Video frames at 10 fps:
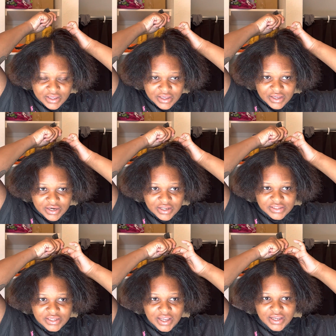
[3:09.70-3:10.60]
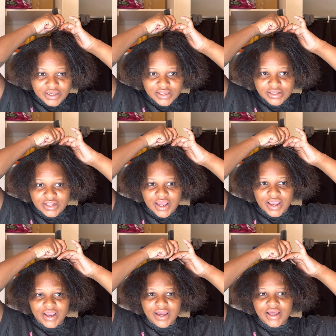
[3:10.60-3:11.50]
And I take it
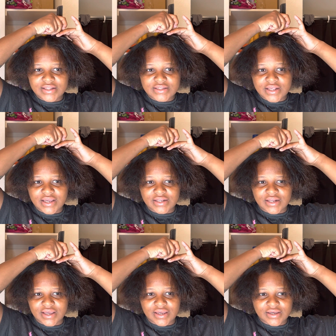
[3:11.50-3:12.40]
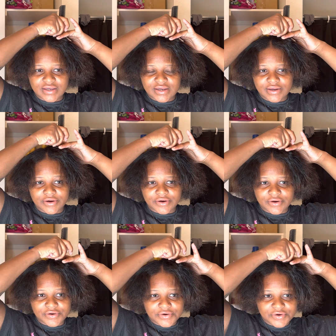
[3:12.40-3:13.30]
like, I'd say like here.
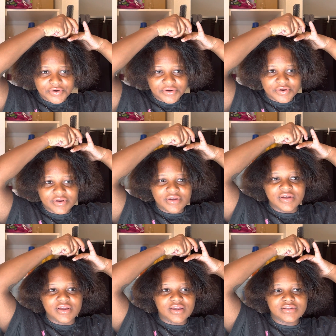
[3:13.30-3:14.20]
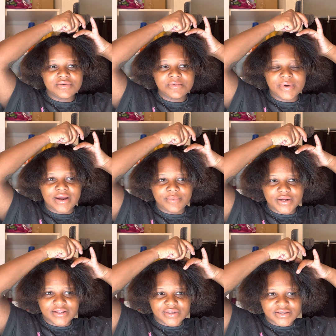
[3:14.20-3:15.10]
Y'all see where my
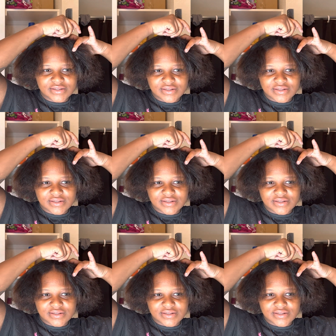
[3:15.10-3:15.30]
eyebrow is?